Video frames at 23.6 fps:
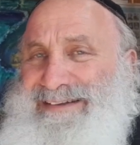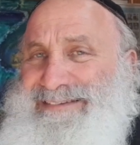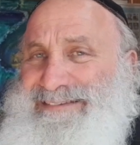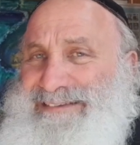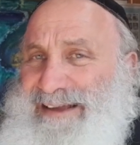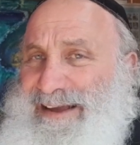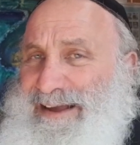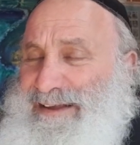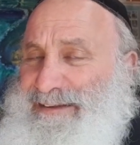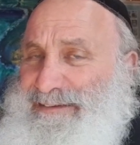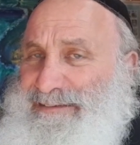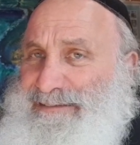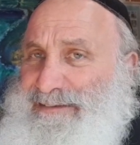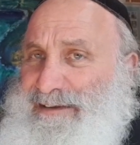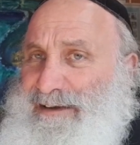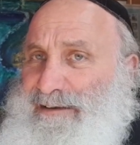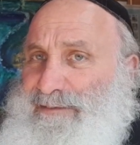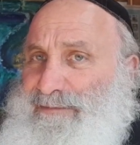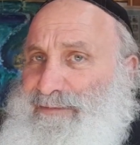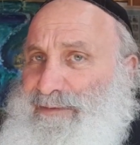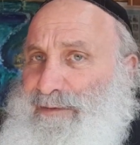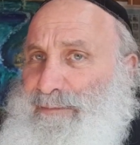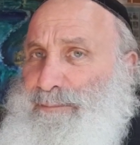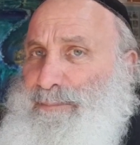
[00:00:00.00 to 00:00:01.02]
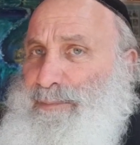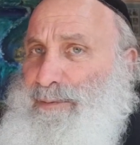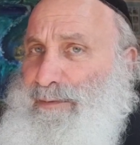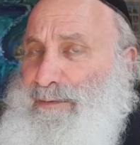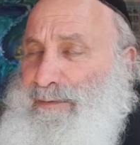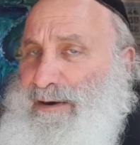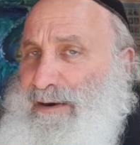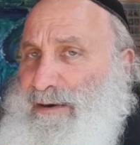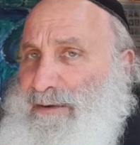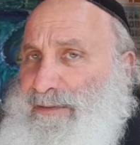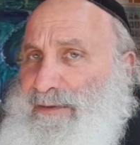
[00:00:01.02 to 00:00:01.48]
test of the
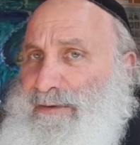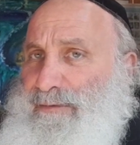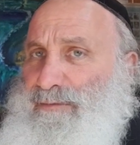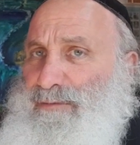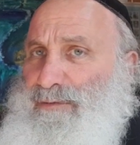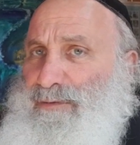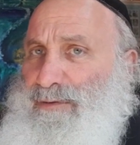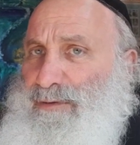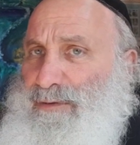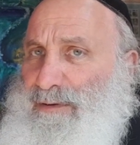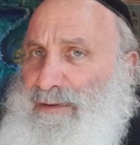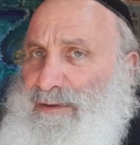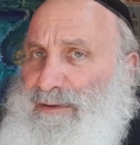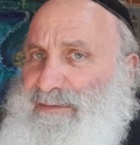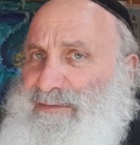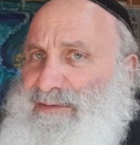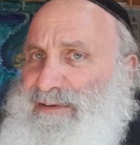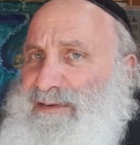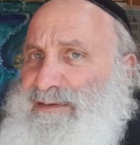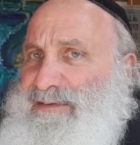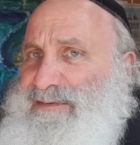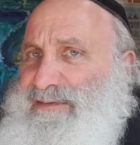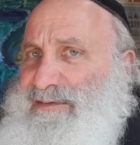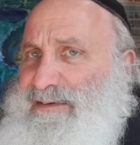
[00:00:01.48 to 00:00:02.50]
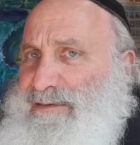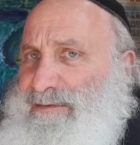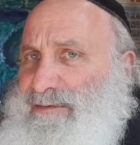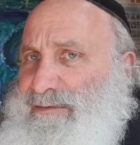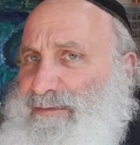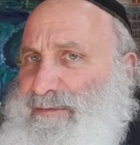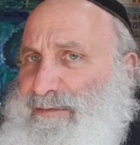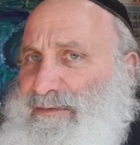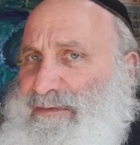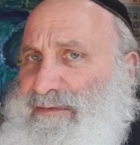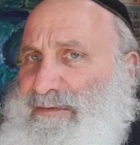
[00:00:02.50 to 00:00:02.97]
prayer that rules, is
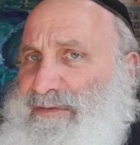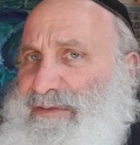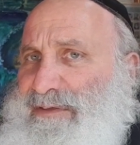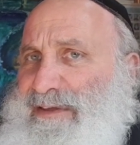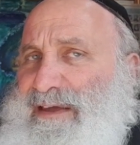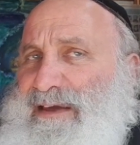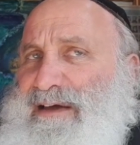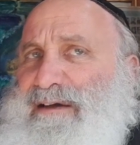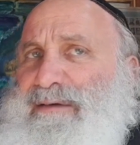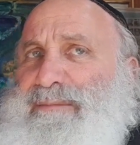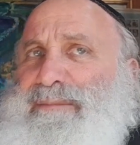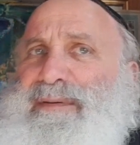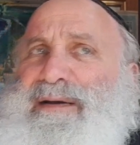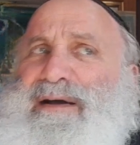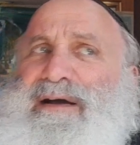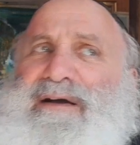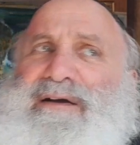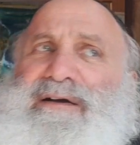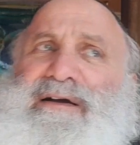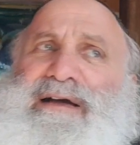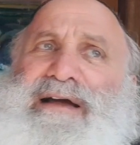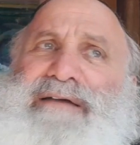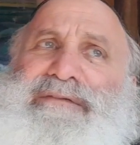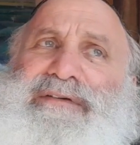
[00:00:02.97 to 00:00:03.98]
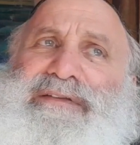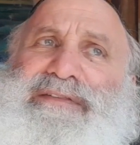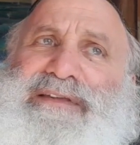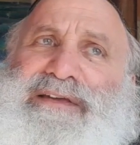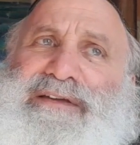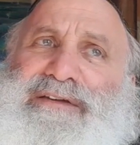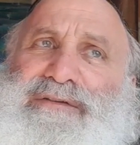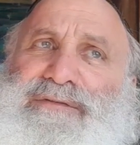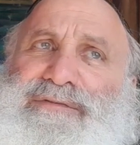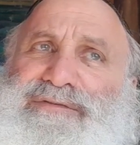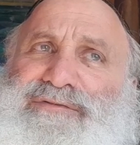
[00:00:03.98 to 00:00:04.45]
to think about
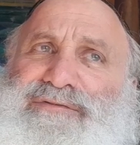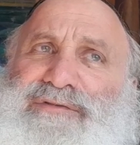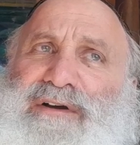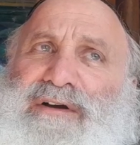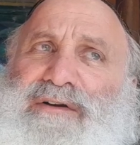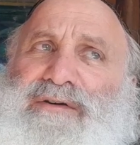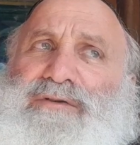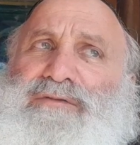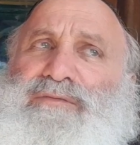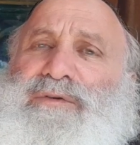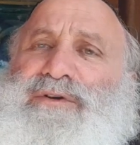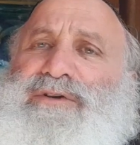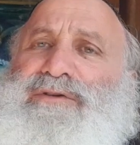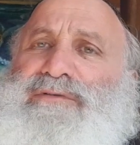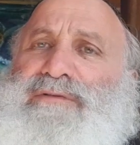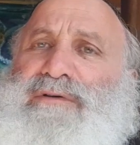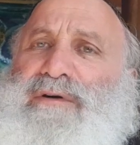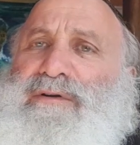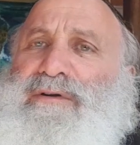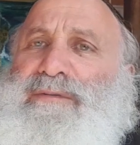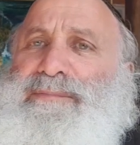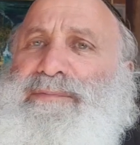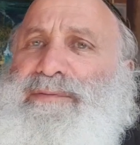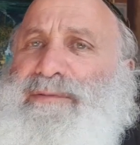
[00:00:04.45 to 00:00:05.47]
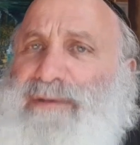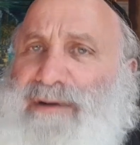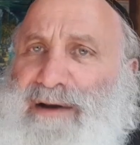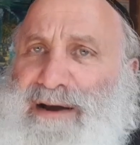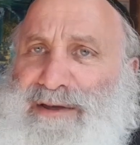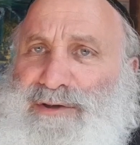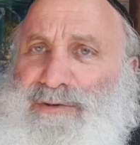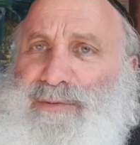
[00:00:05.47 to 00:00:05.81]
everything you've struggled when you go to pray.